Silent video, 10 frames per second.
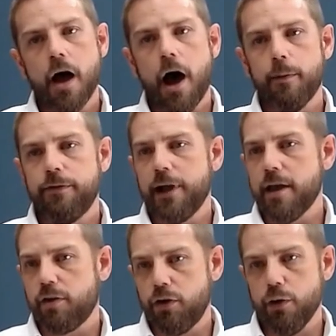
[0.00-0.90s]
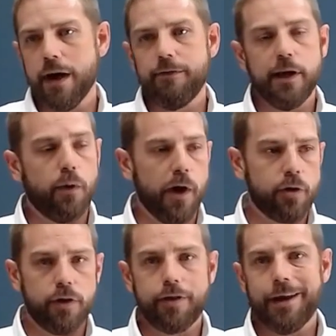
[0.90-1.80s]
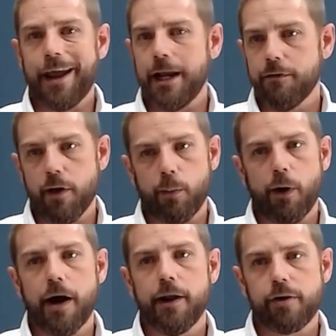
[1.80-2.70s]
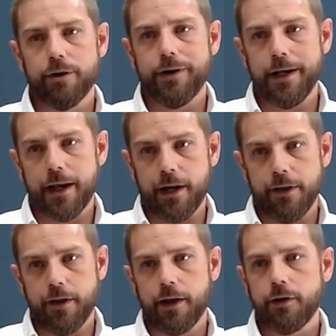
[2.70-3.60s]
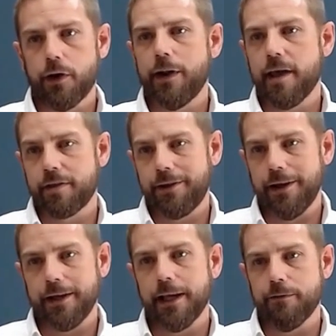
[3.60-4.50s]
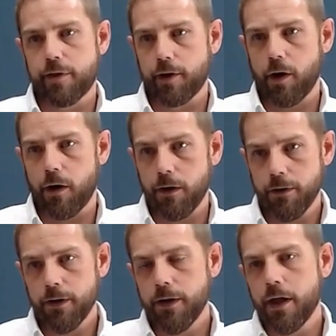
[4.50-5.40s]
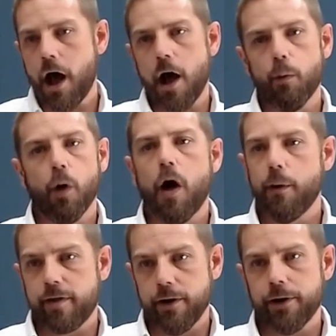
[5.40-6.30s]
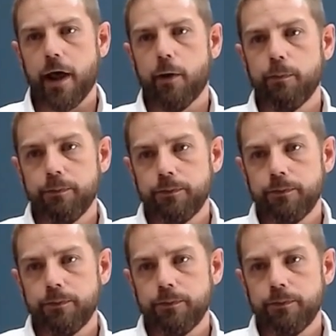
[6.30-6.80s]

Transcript: Um, if you guys do have any questions on any of our products or need anything, don't hesitate to give us a call. Um, we're always here to help.